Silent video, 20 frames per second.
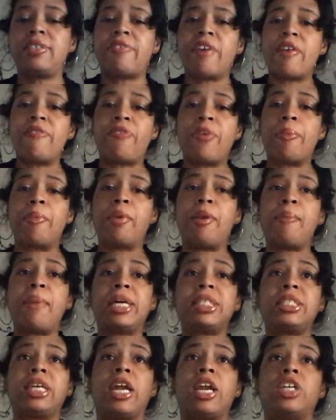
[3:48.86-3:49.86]
divine feminine
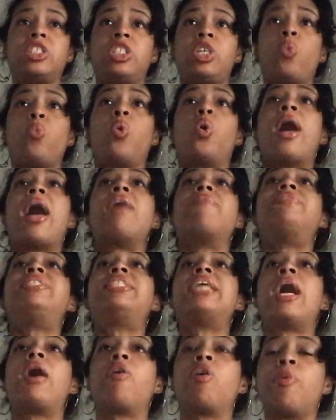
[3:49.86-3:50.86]
masculine energy will have
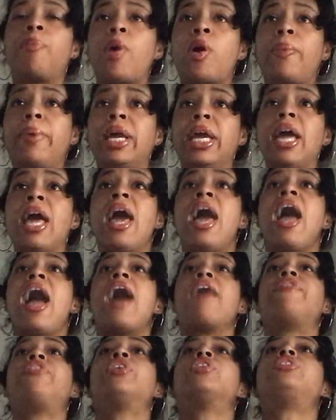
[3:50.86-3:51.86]
tower moment
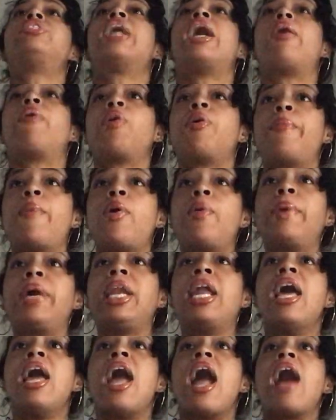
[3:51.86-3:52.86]
after tower
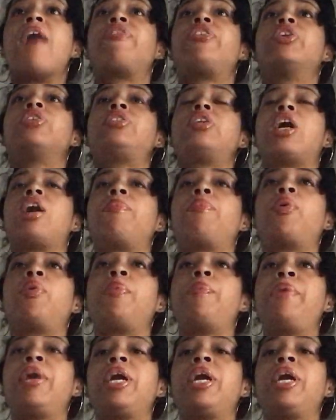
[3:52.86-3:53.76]
moment after tower moment